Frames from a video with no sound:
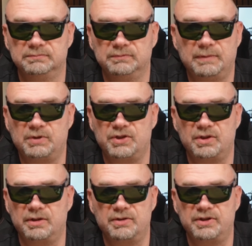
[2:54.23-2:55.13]
I'm just
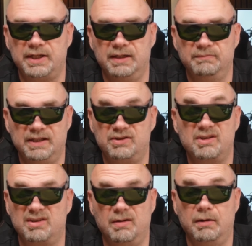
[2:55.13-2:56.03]
sorry to say, it's
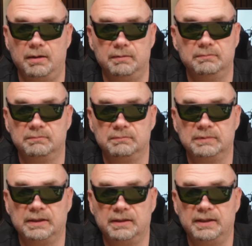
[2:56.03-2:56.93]
just gone.
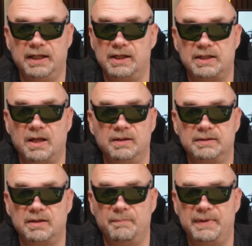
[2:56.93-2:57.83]
And it
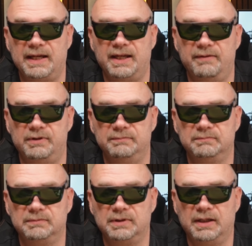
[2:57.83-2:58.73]
can't come back ever.
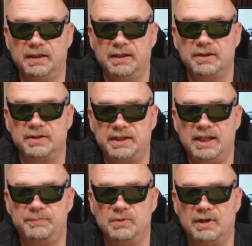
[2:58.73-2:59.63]

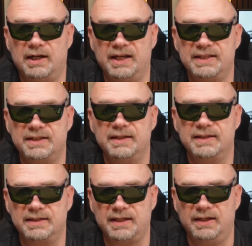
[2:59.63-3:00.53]
Keep your eyes
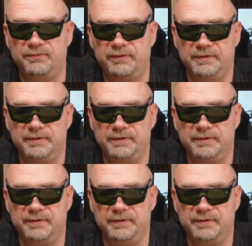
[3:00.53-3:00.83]
safe.